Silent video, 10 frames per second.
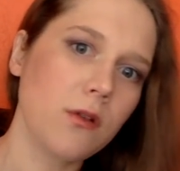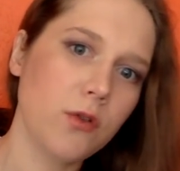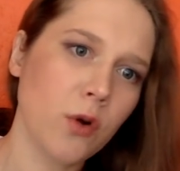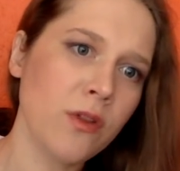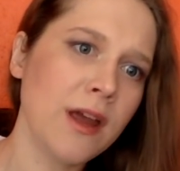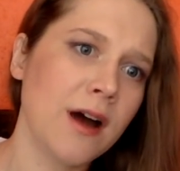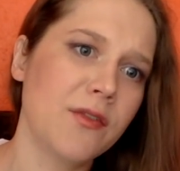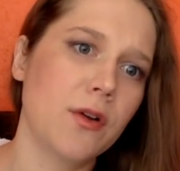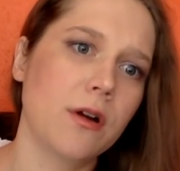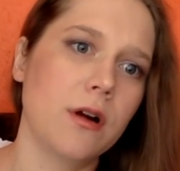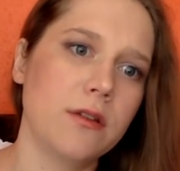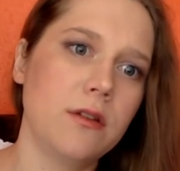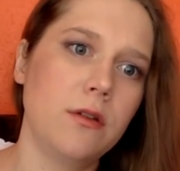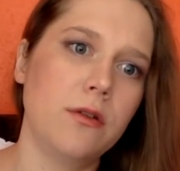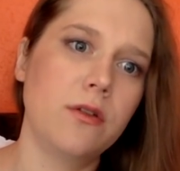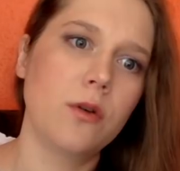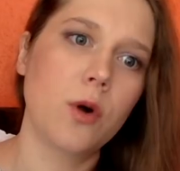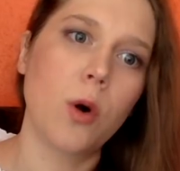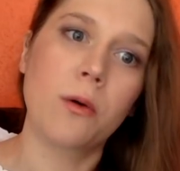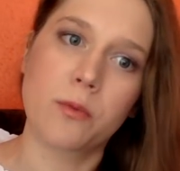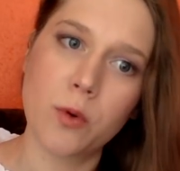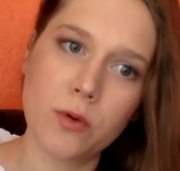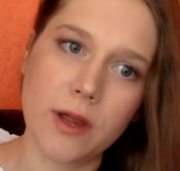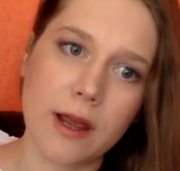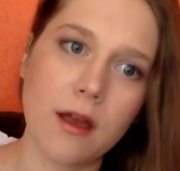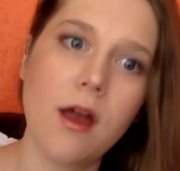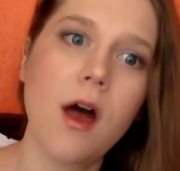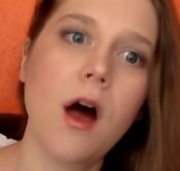Shortly after a constitutional court ruling